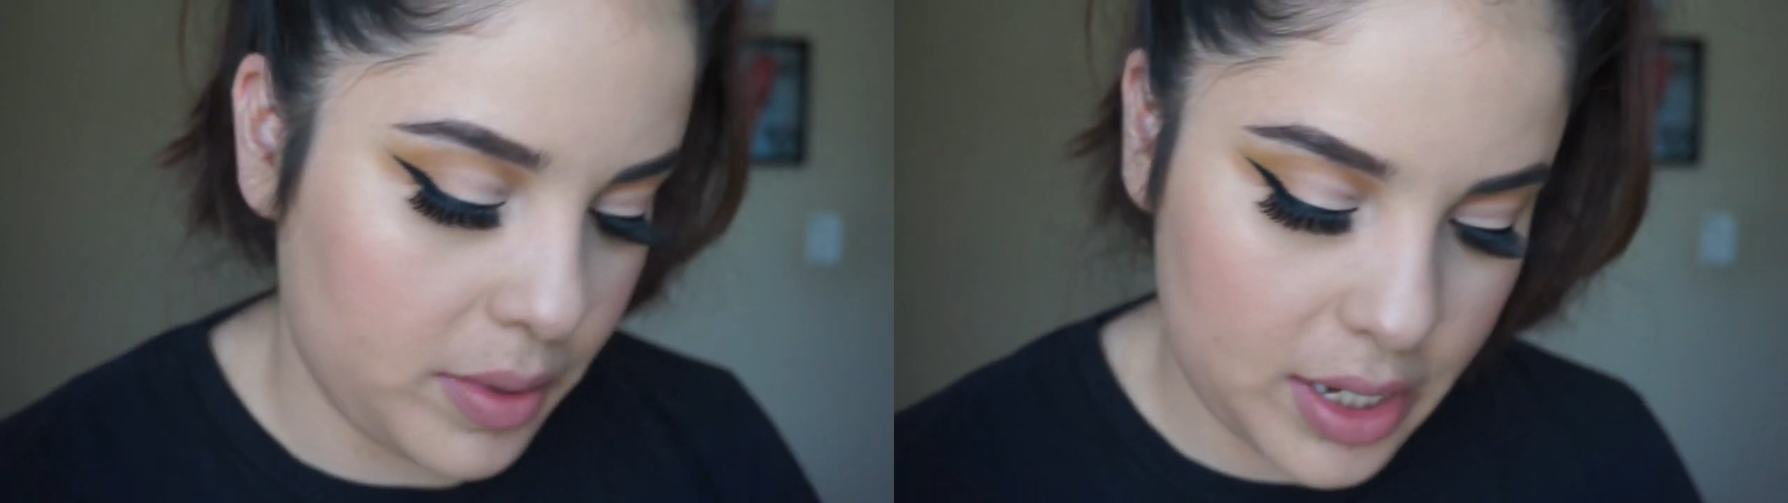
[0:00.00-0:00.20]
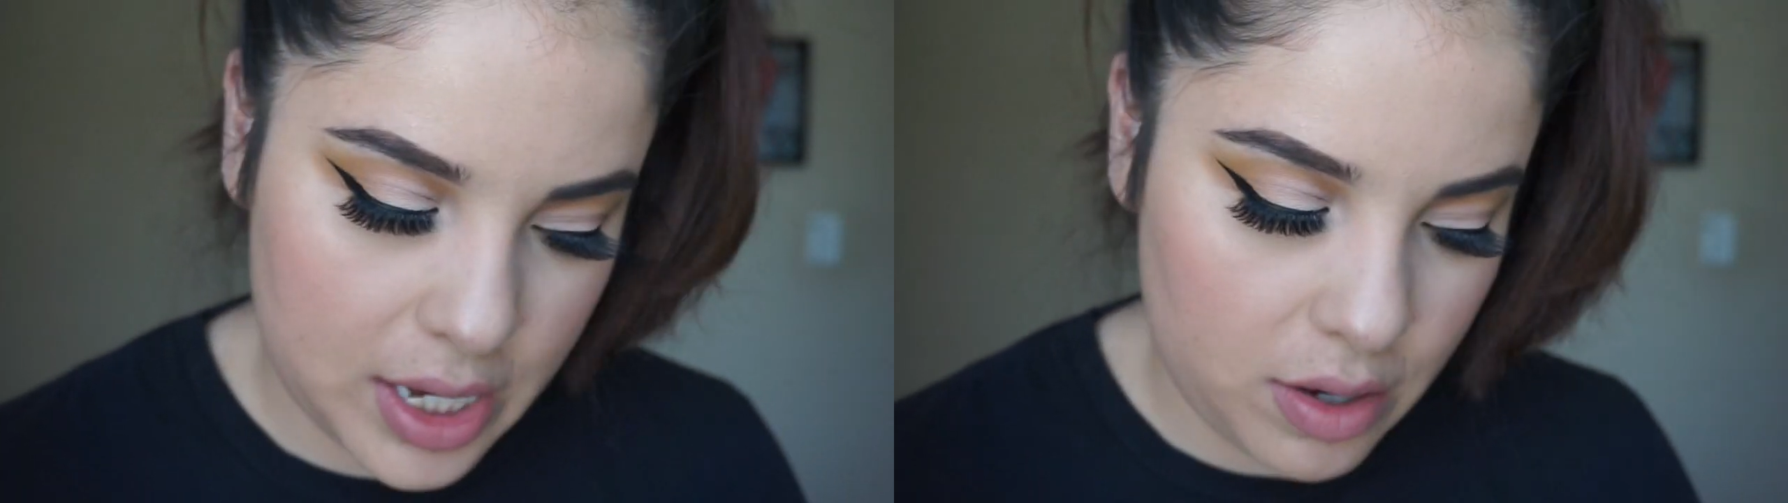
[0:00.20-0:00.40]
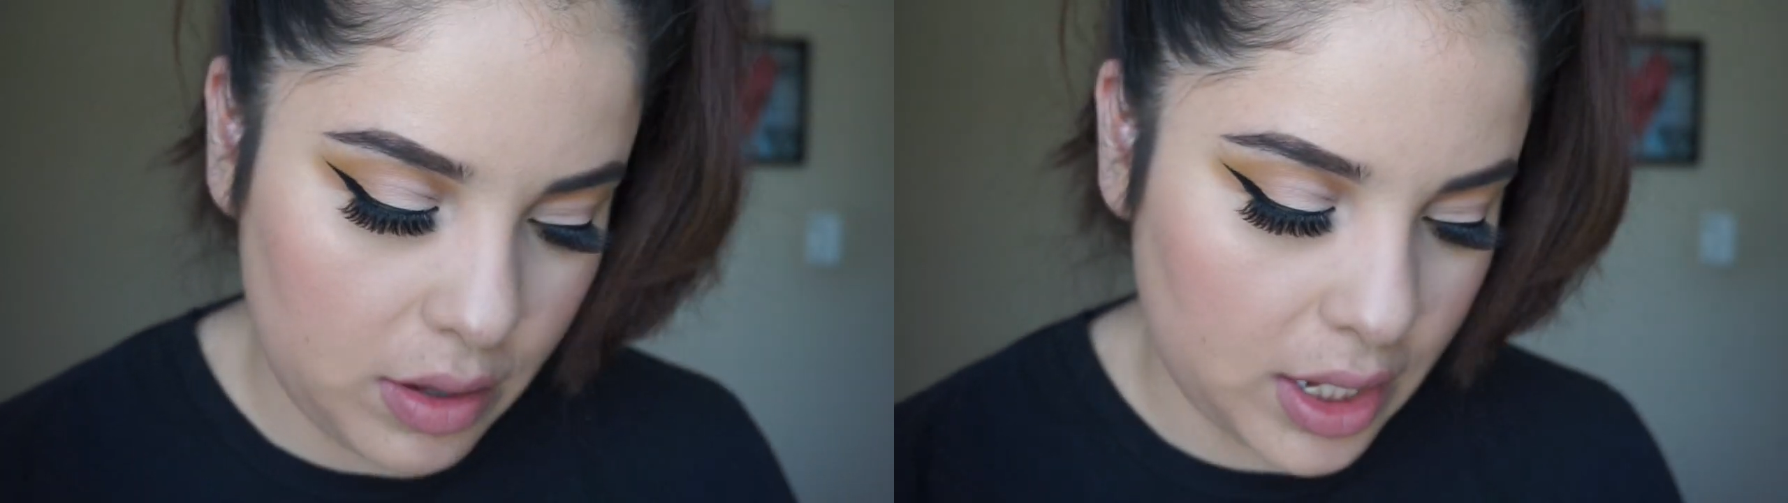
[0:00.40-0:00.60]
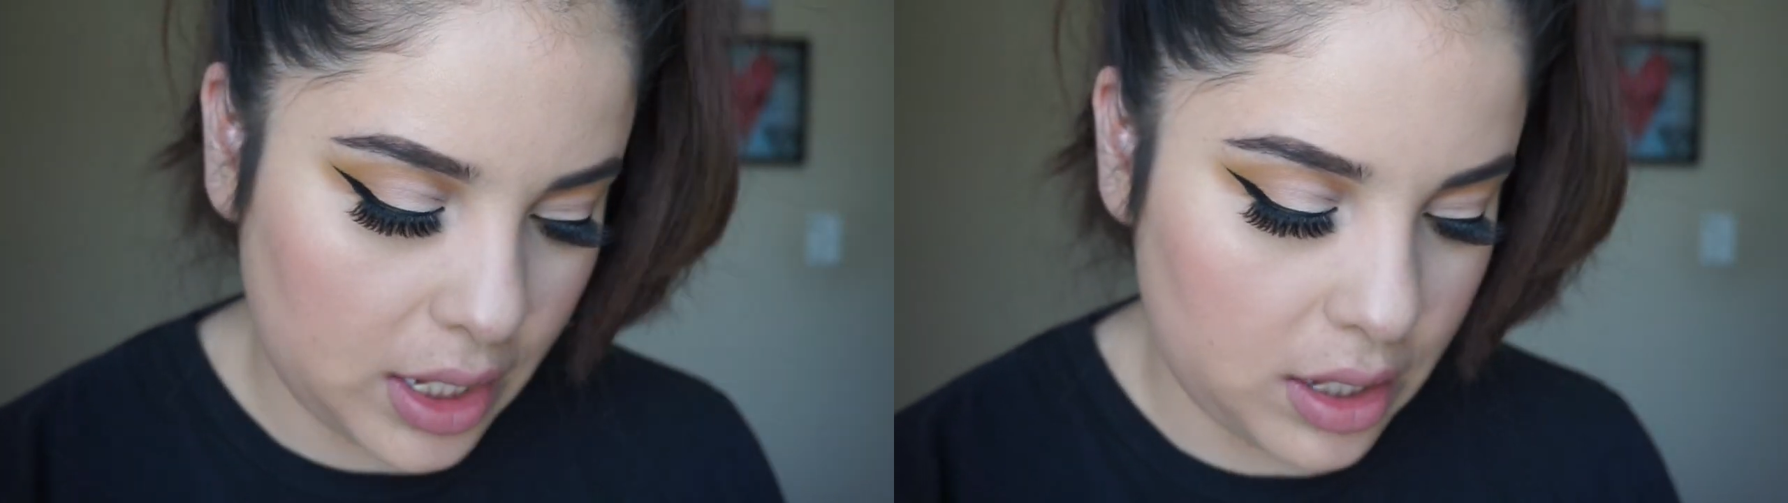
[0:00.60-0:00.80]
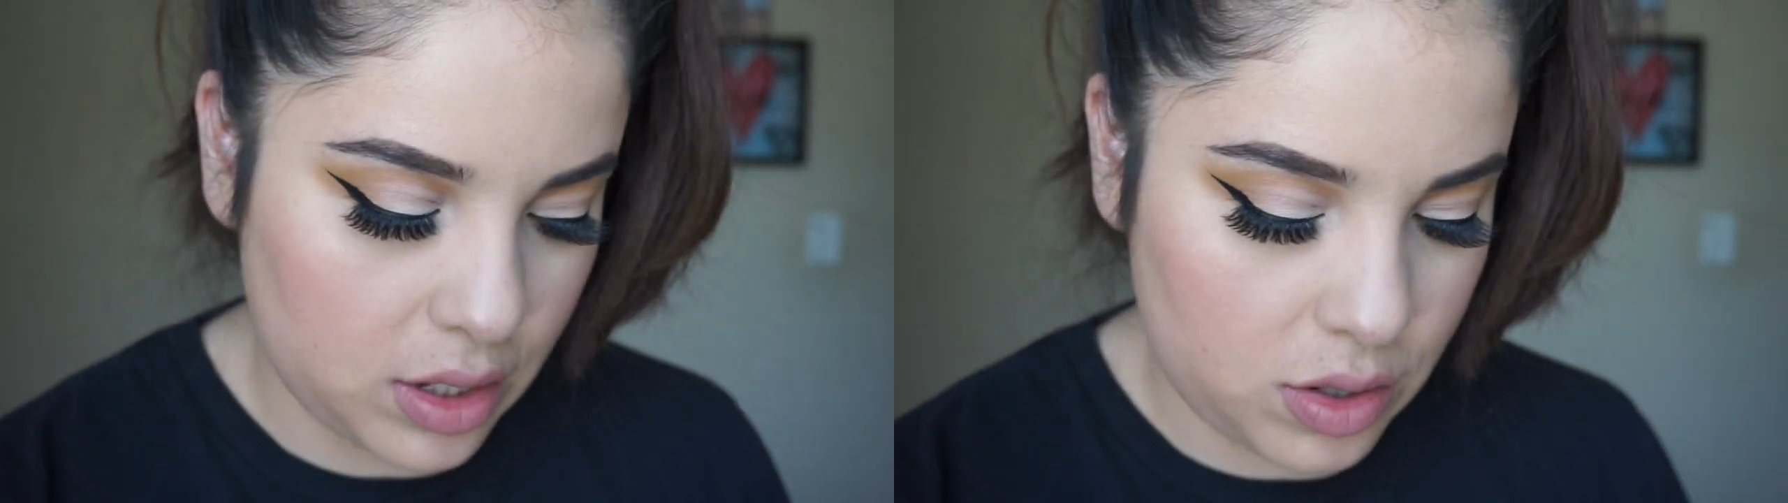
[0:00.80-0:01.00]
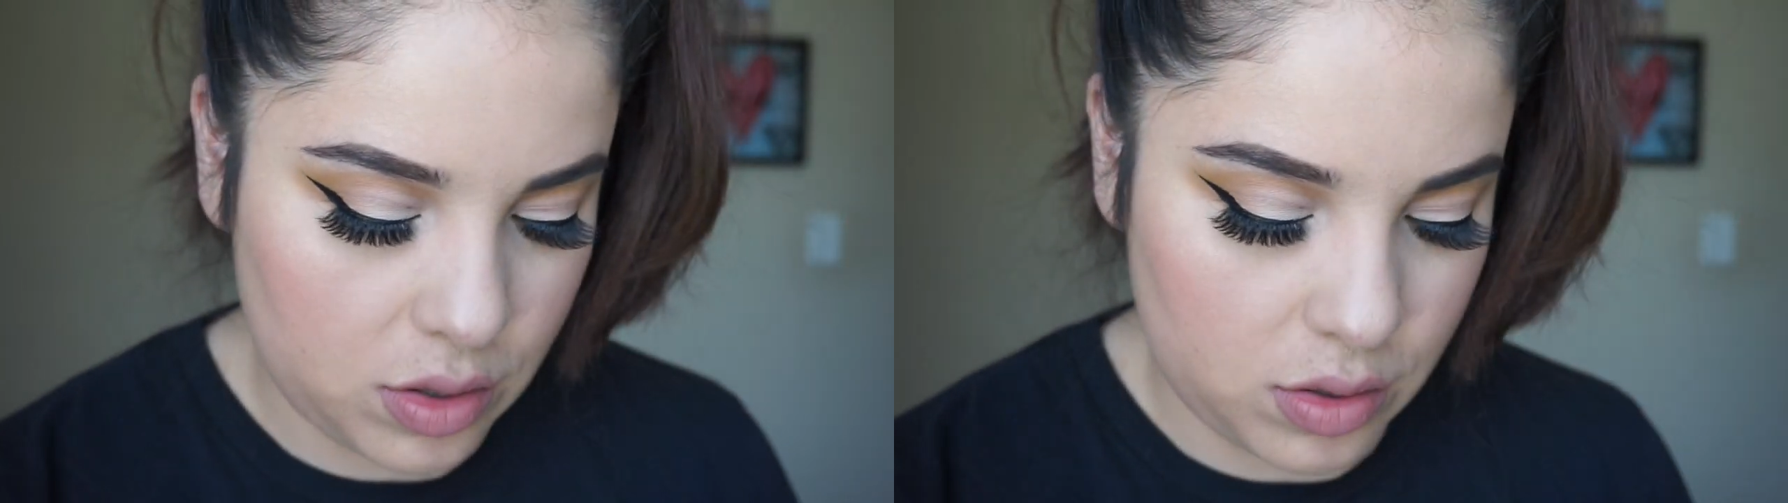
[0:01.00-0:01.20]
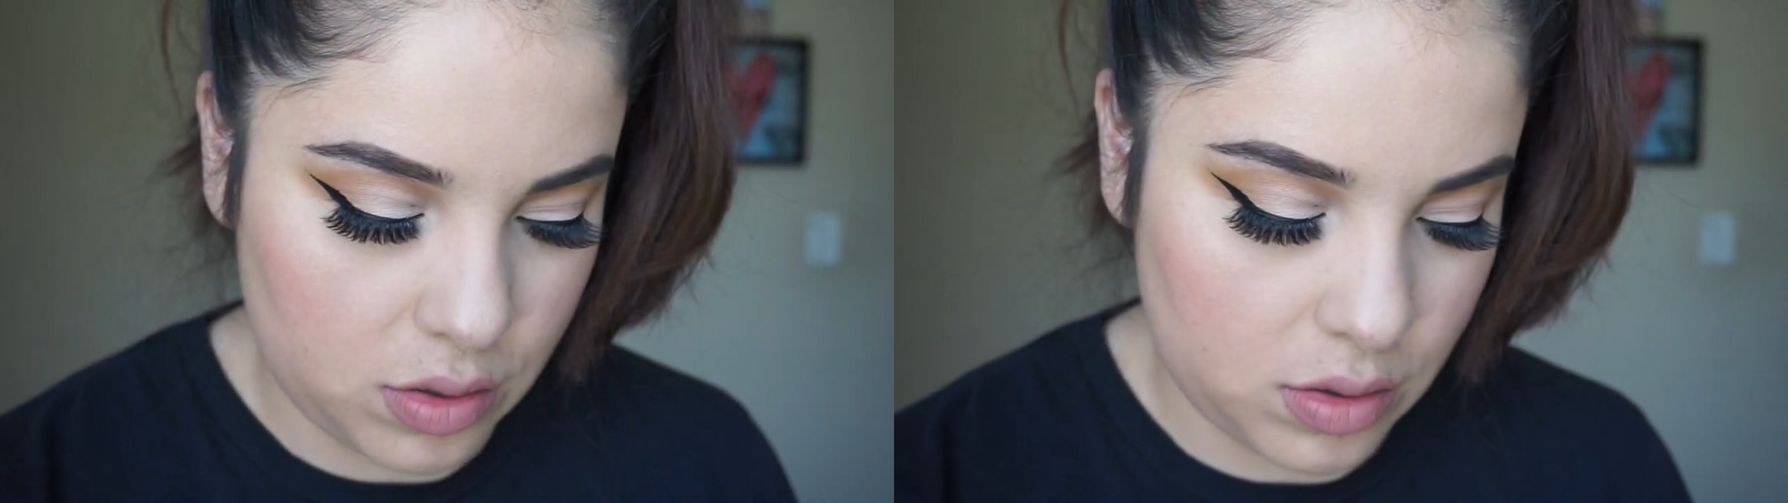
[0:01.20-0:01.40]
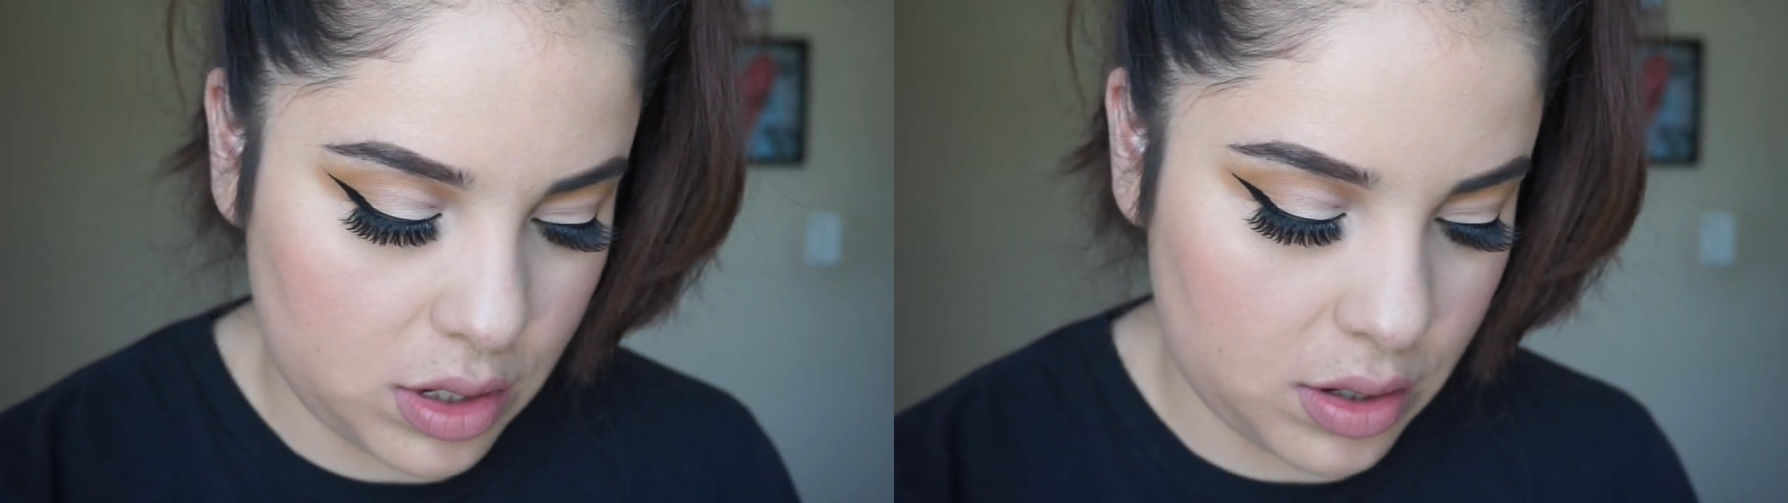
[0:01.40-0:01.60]
bit. I don't like
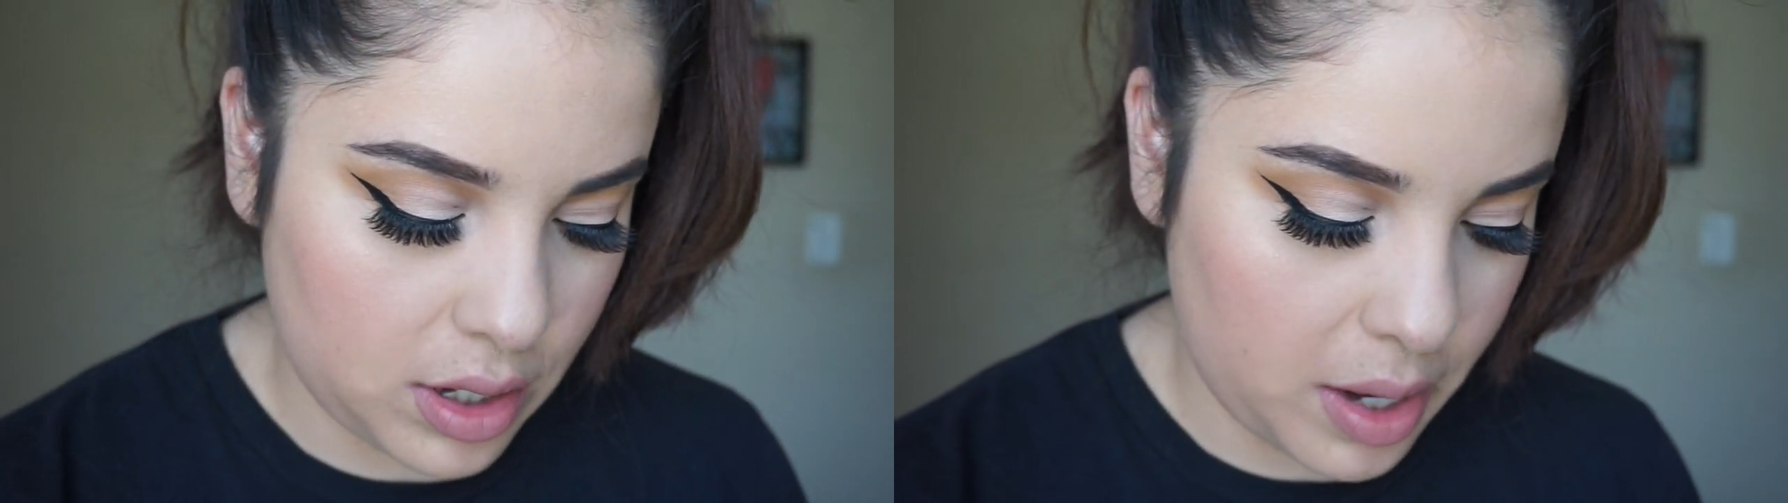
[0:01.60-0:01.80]
the